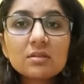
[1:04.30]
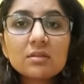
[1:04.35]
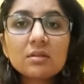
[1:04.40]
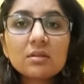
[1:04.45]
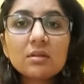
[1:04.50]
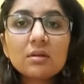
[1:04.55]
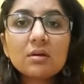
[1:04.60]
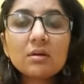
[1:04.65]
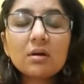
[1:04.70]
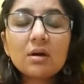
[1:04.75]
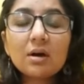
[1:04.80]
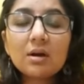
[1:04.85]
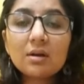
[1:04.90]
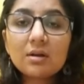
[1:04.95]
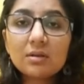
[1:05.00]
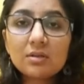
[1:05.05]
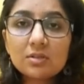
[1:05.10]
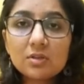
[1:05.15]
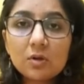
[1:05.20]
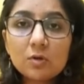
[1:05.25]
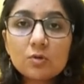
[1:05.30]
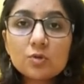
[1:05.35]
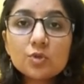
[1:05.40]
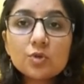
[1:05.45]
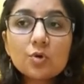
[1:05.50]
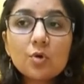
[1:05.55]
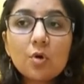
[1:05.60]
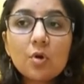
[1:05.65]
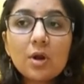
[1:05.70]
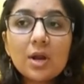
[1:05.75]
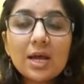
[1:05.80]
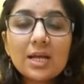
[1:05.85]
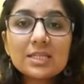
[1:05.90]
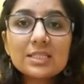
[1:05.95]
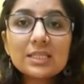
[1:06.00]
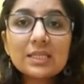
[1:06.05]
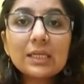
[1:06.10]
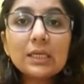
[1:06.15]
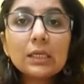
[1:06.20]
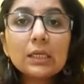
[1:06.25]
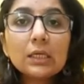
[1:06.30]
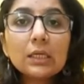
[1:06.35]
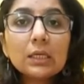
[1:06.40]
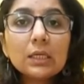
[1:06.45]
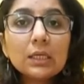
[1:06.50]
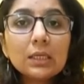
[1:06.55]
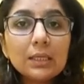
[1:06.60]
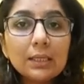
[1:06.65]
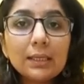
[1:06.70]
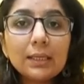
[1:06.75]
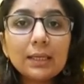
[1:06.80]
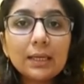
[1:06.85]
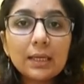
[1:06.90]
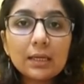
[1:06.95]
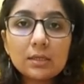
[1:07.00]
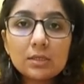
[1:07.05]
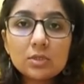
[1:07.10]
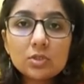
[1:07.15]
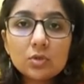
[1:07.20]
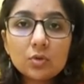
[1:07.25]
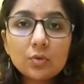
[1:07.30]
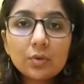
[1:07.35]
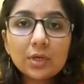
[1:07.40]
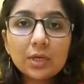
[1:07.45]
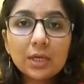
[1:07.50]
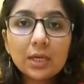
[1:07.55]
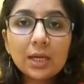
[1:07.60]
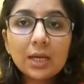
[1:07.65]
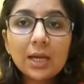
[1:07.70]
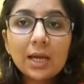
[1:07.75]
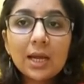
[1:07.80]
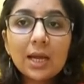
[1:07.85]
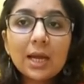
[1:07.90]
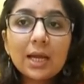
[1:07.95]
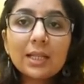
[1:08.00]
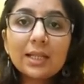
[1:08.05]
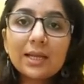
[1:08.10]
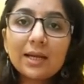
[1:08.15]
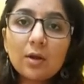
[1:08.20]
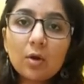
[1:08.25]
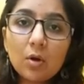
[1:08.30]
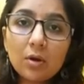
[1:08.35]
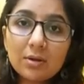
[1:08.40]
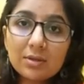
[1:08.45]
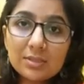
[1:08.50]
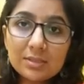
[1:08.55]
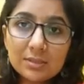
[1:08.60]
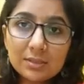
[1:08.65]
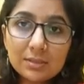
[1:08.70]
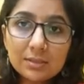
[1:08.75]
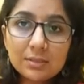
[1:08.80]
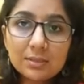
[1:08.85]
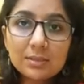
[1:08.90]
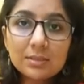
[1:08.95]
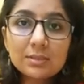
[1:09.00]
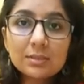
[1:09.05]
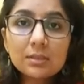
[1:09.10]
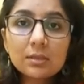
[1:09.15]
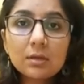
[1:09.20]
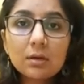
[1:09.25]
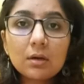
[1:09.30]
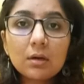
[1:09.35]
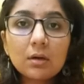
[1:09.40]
is also called as the teenage, okay, and the adolescents,